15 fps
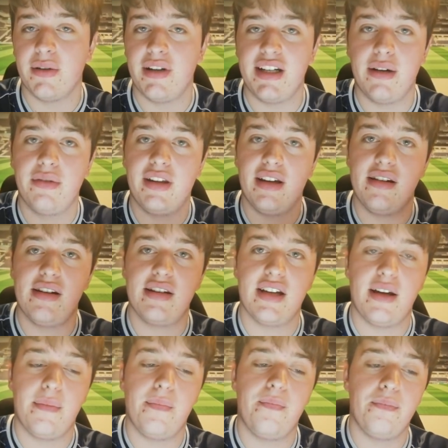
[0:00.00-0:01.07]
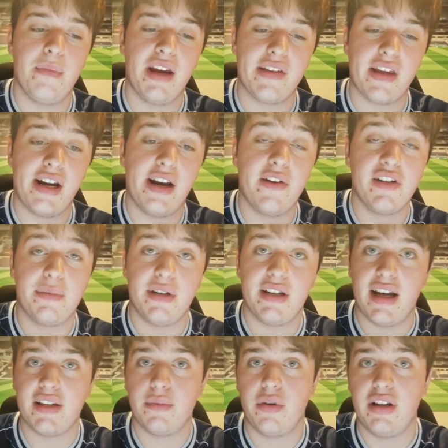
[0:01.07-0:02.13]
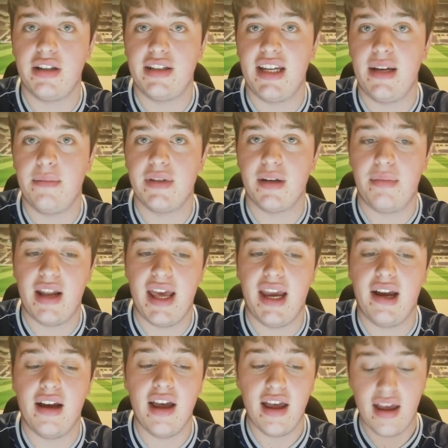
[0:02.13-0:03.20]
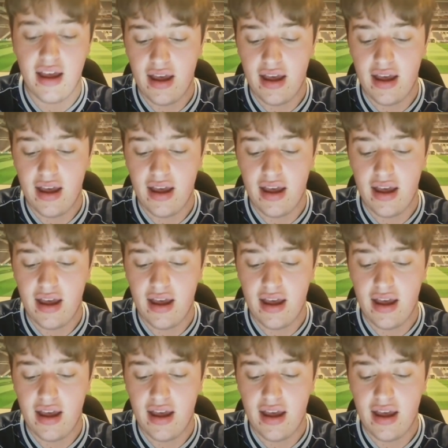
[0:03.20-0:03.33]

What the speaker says: so I doubt they'd make that announcement as one of the teams are playing.